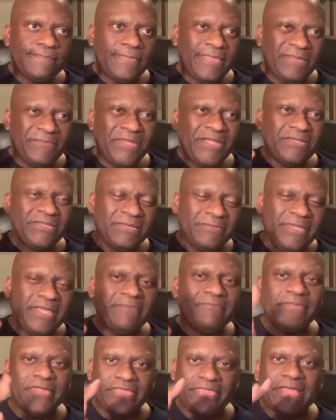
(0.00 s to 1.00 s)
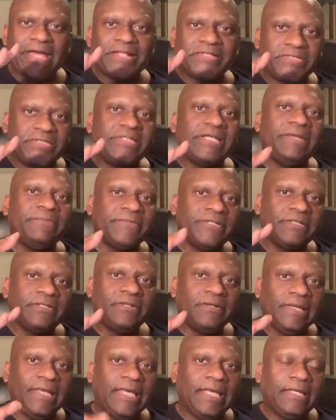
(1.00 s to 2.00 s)
let me let me amend that statement,
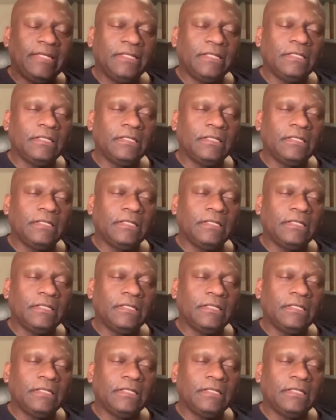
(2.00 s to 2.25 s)
okay?